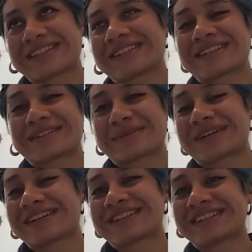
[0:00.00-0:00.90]
So I was like, oh my
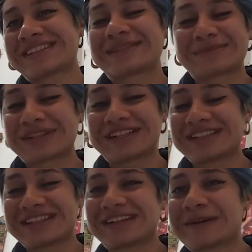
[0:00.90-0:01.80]
gosh, this is much
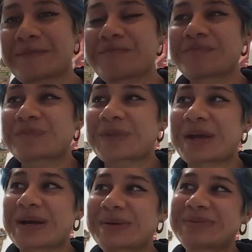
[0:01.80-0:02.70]
easier.
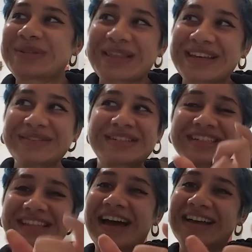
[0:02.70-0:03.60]
Um, so I think it was
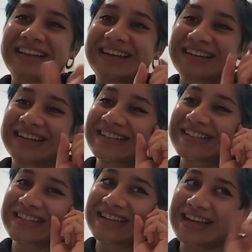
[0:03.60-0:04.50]
just that, like,
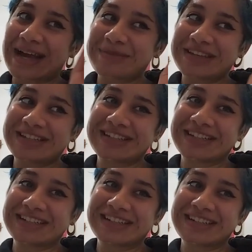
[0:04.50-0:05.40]
just like tapping
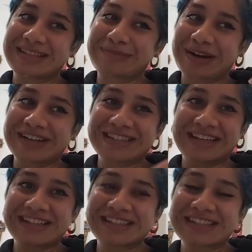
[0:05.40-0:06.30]
into the
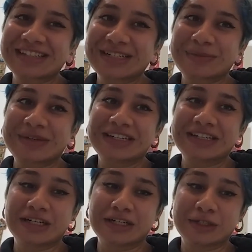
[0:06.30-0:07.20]
process a little
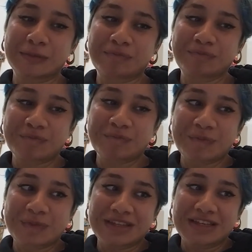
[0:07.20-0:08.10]
bit. Um,
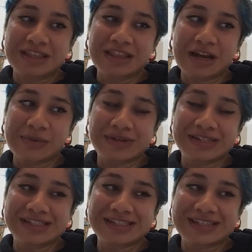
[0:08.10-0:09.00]
that
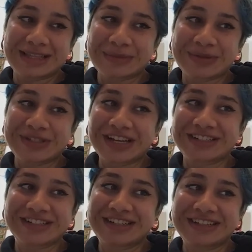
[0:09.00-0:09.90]
was just like the most
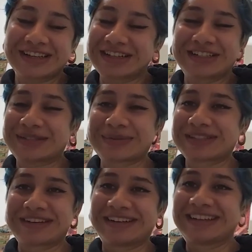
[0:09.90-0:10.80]
challenging, that I just was
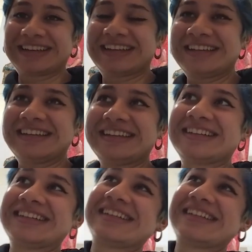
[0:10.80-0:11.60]
not getting it.